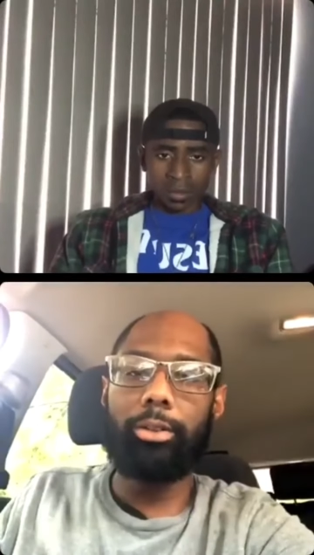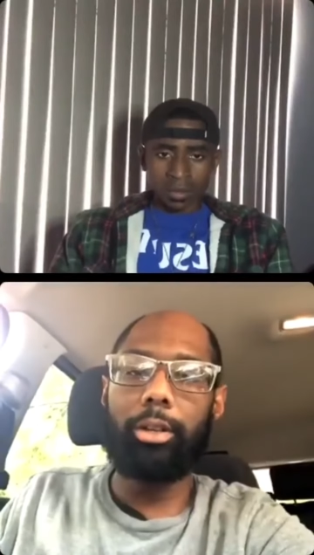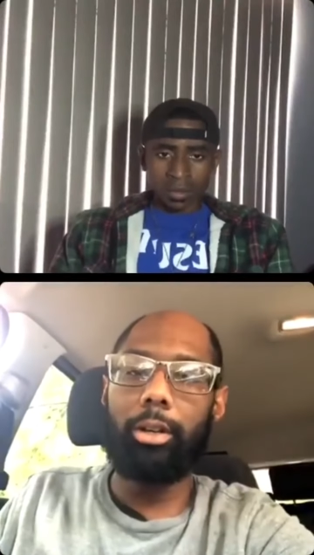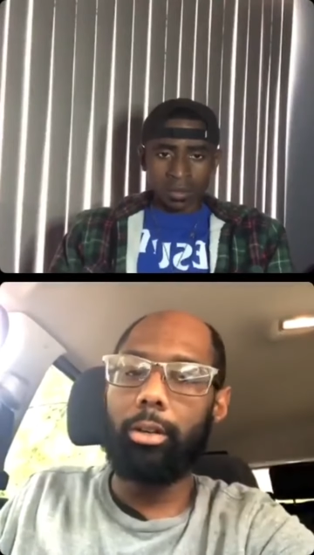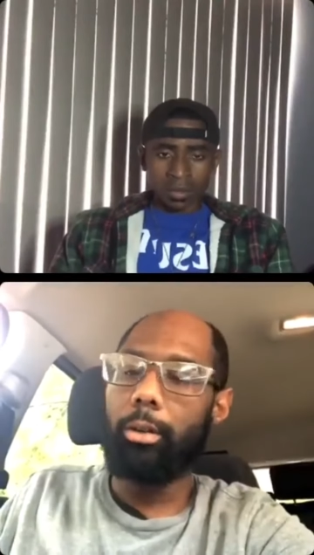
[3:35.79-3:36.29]

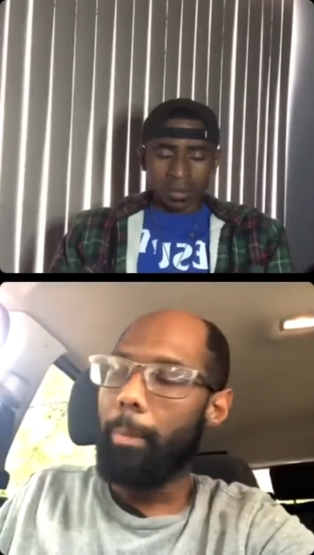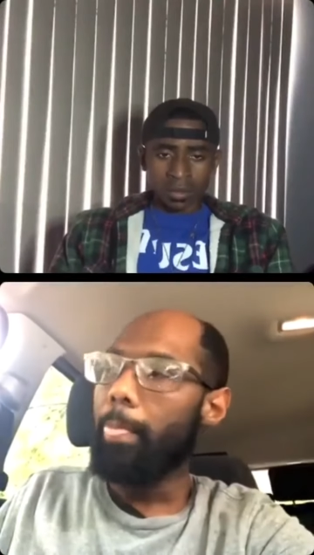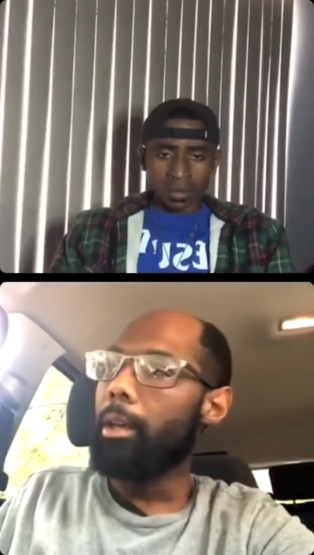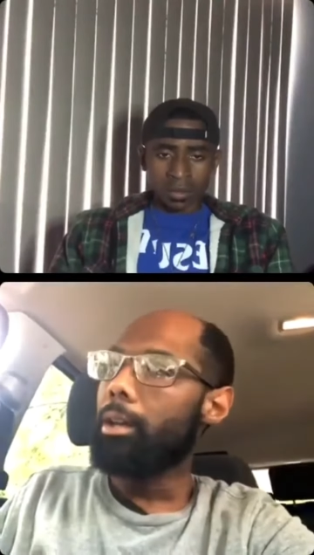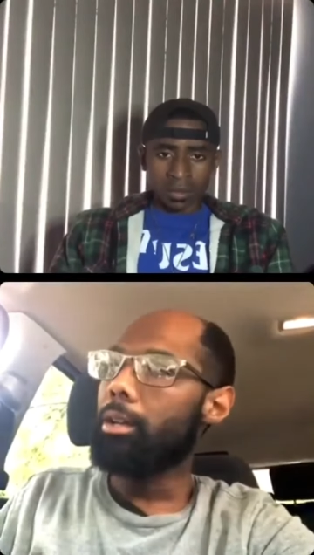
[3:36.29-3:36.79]
Speaker 1: So,
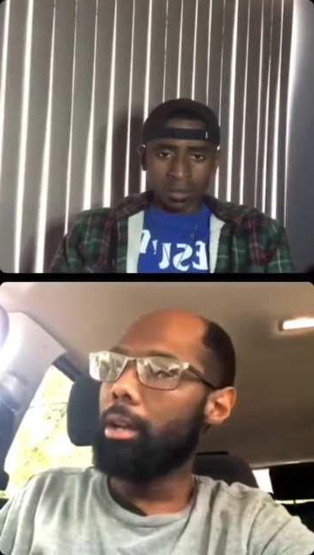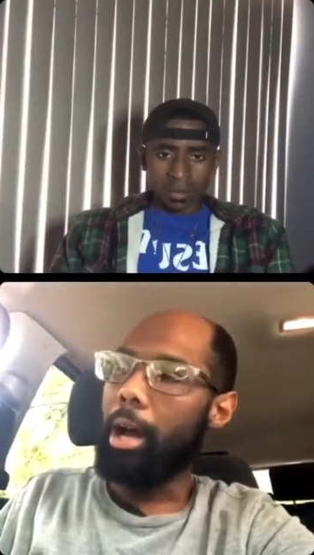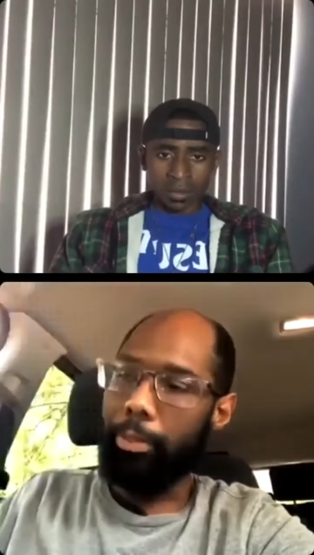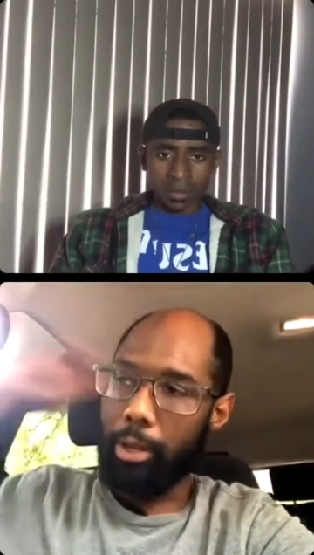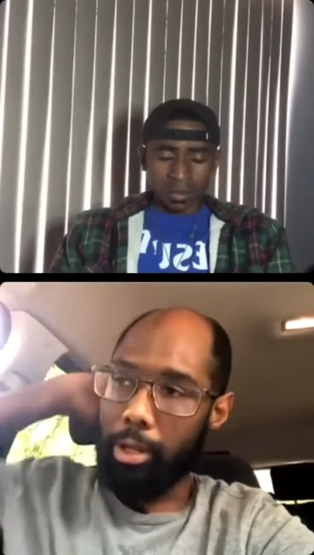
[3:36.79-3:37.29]
you know,
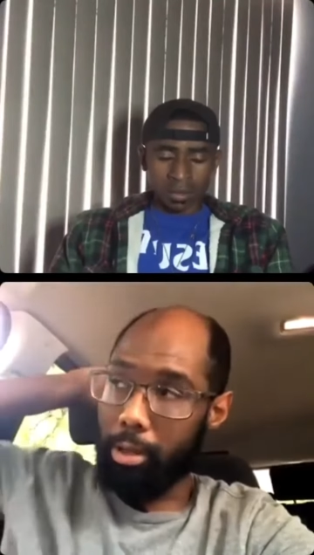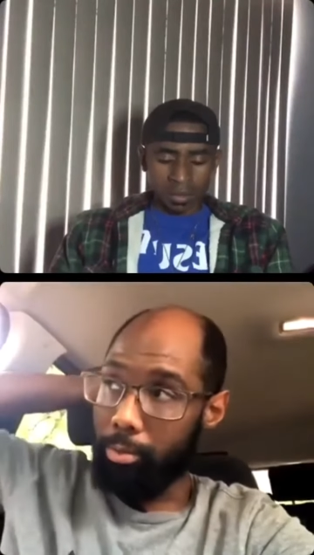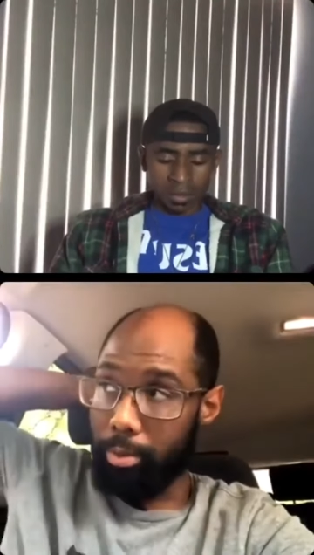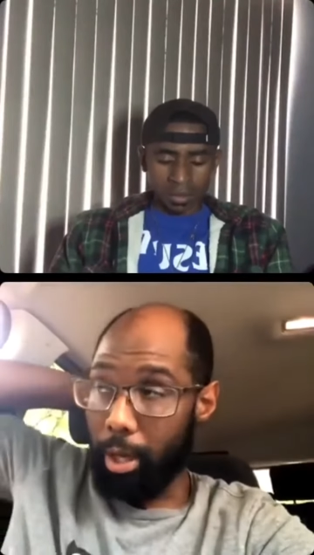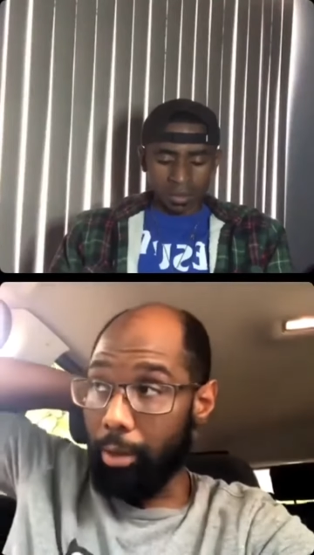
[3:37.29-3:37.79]
I think it,
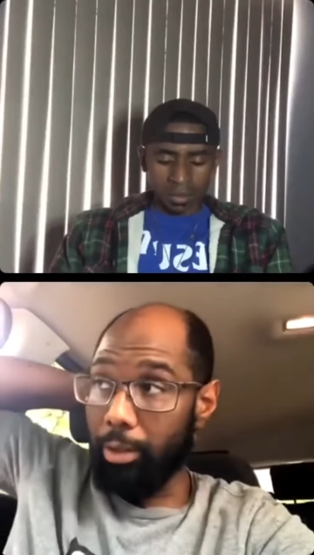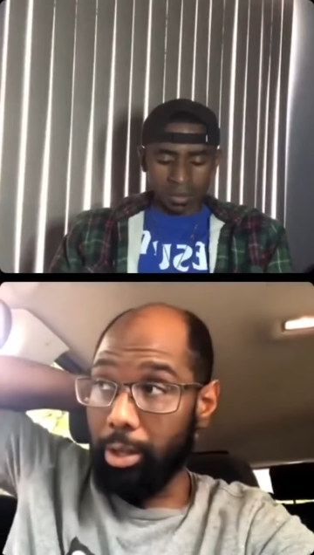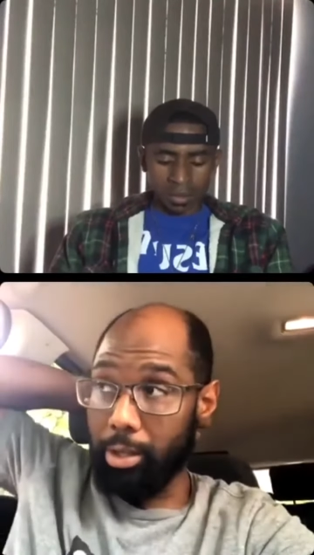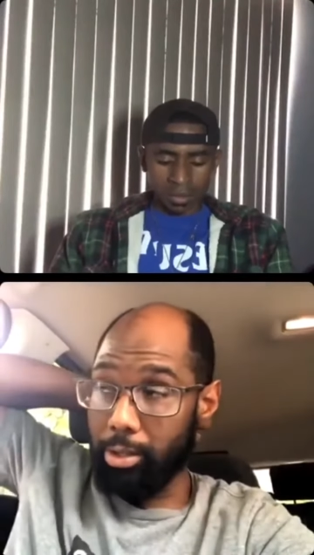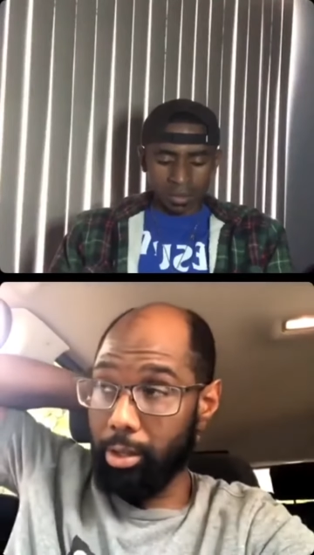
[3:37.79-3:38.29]
I
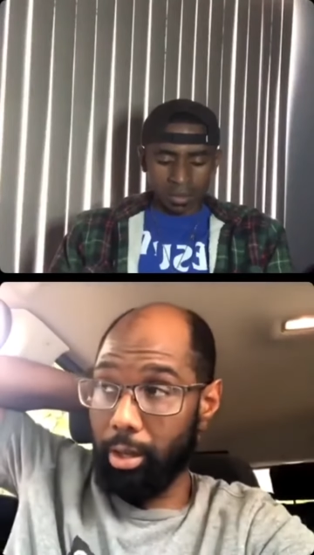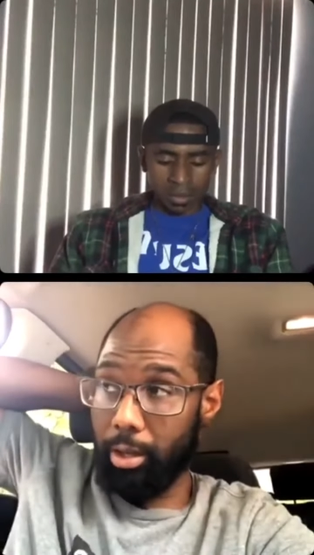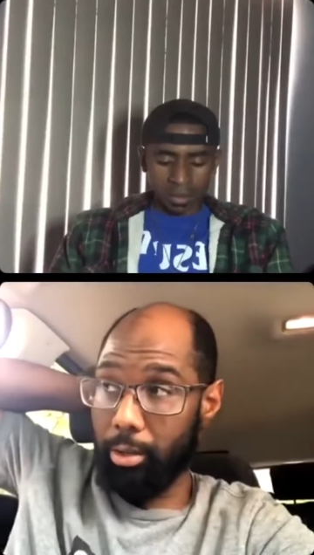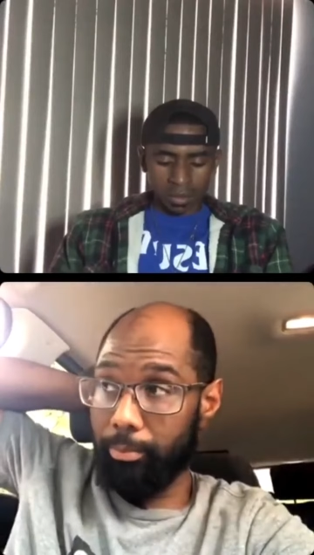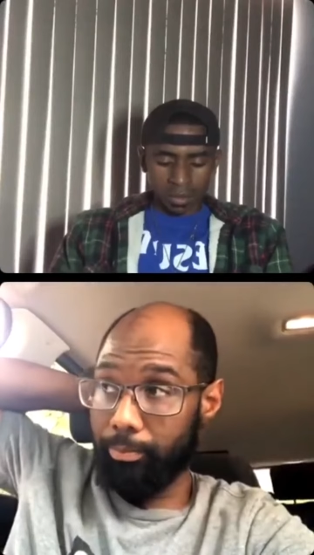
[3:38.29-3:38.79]
think it's,
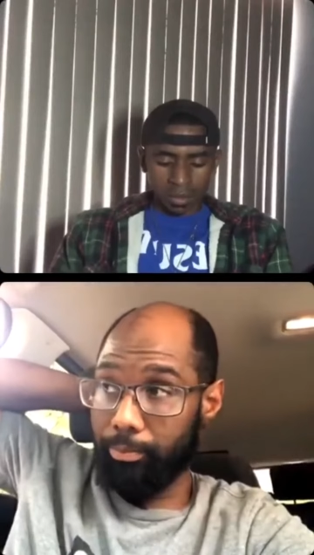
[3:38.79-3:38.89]
uh,